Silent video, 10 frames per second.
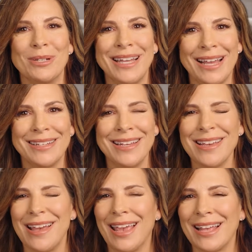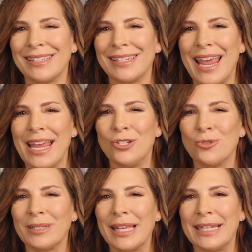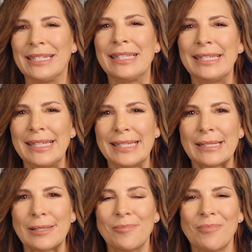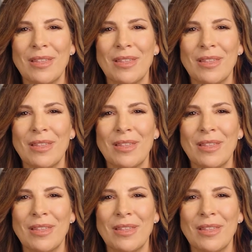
protecting against age-related diseases.